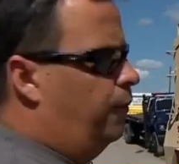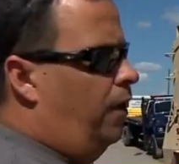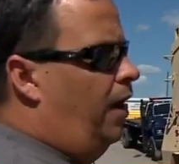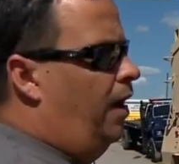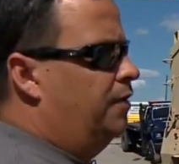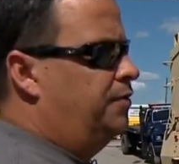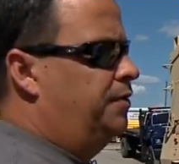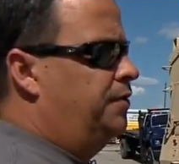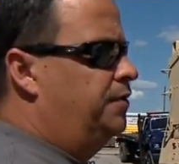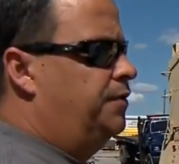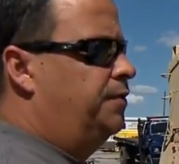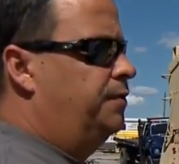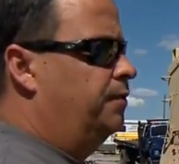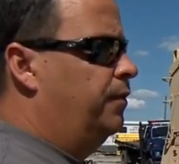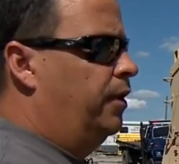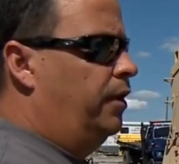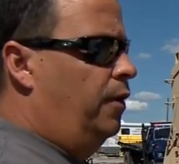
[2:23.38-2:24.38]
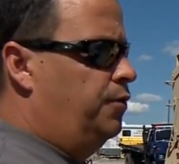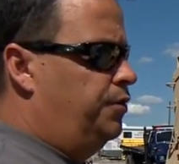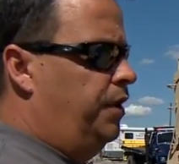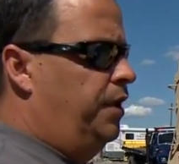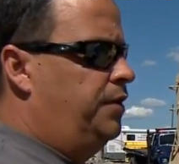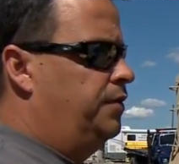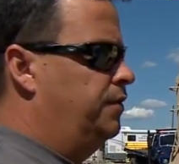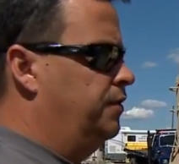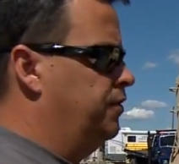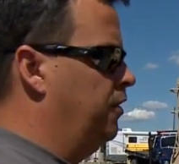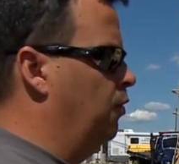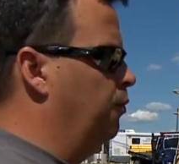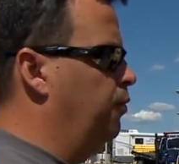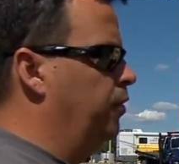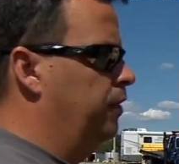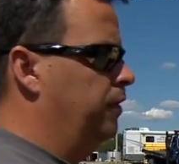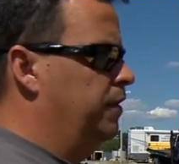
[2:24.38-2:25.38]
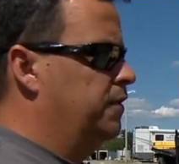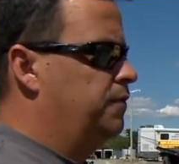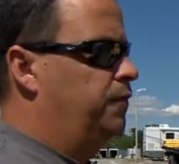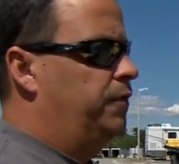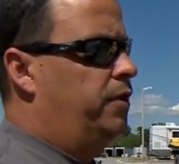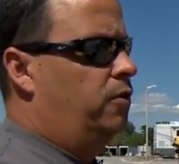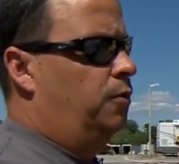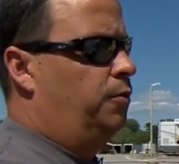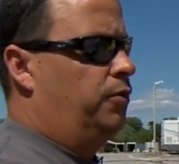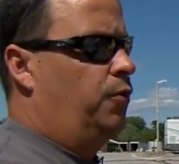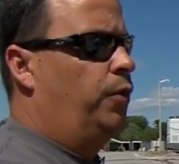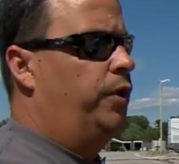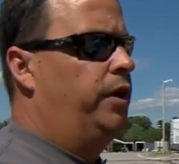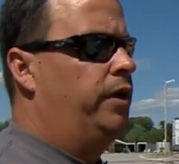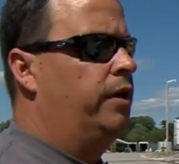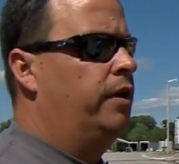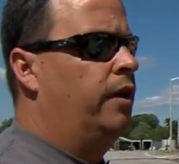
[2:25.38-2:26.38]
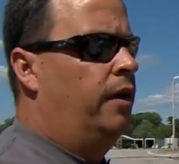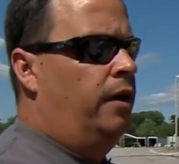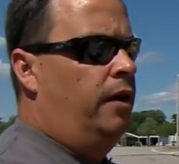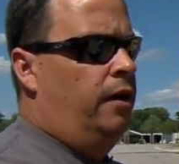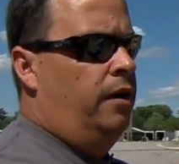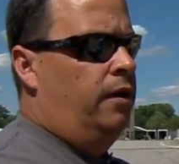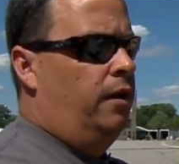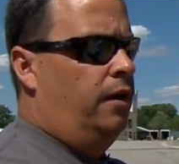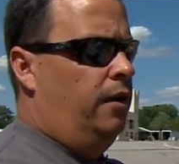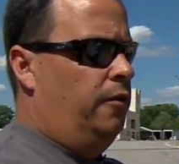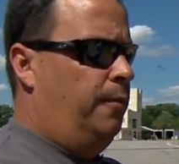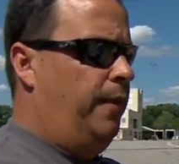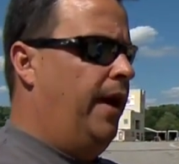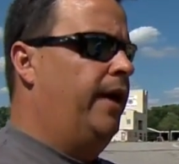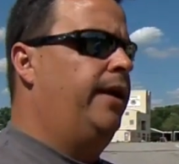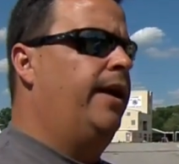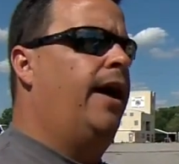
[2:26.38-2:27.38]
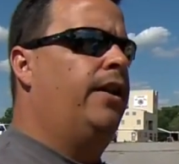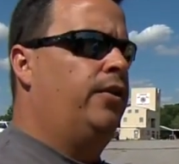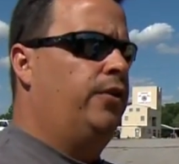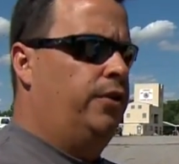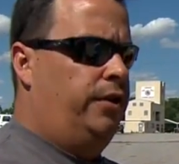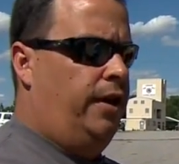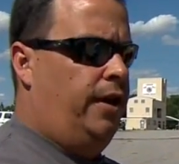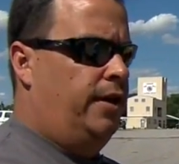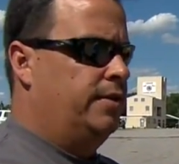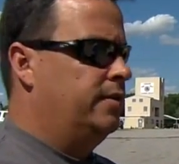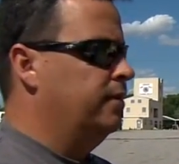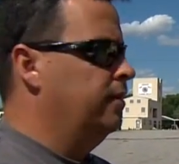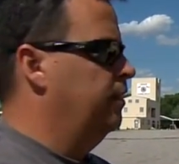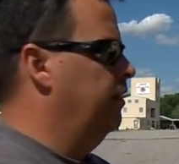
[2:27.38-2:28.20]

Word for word: for hostage negotiations, you know, putting this vehicle between uh, the bad guy and the good guys.